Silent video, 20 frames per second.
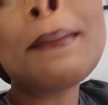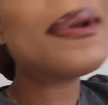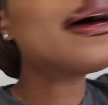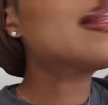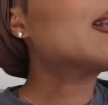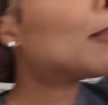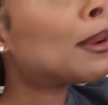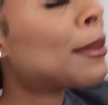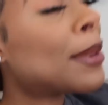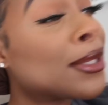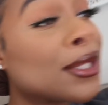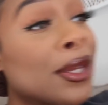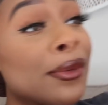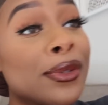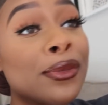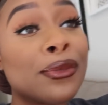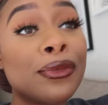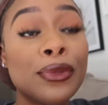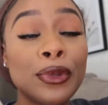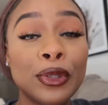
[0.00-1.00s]
I'm about to make myself
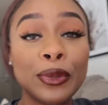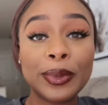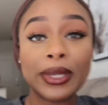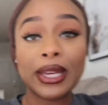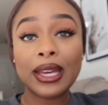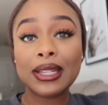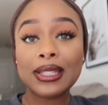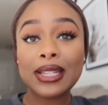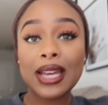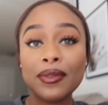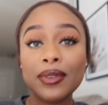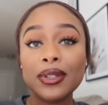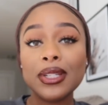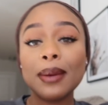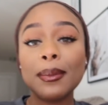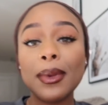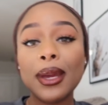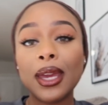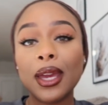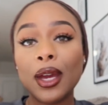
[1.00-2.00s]
some food because every
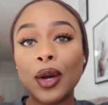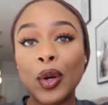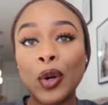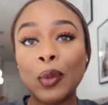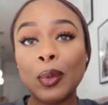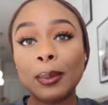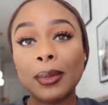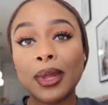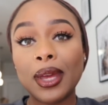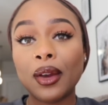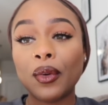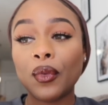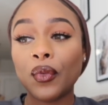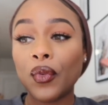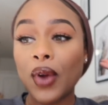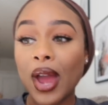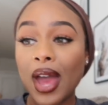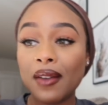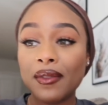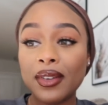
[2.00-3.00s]
time I get home, I'm like
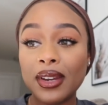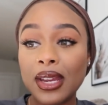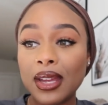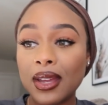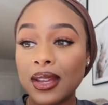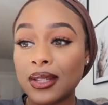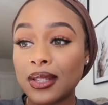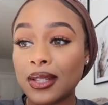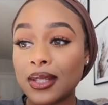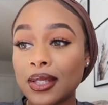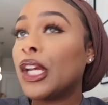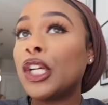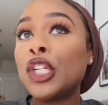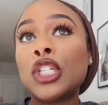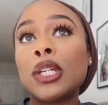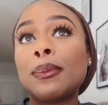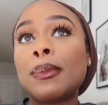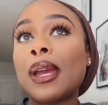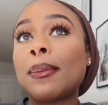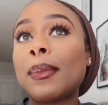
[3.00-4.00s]
ravenous. I
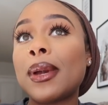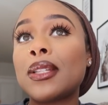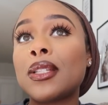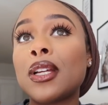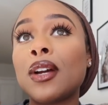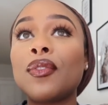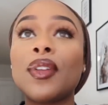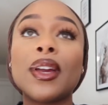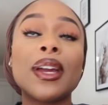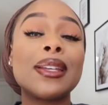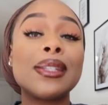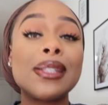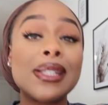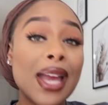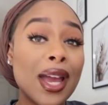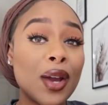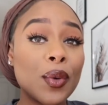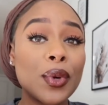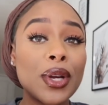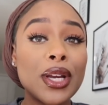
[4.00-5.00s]
usually make myself like a
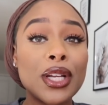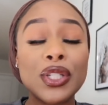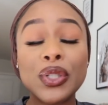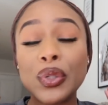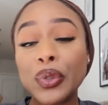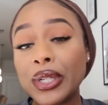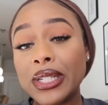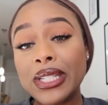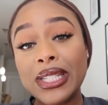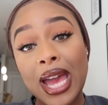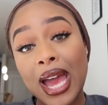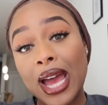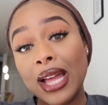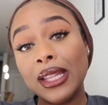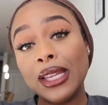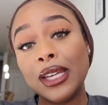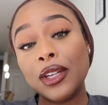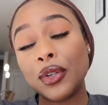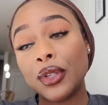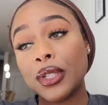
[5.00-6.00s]
sandwich or
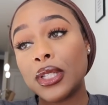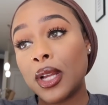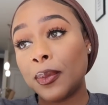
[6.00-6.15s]
salad or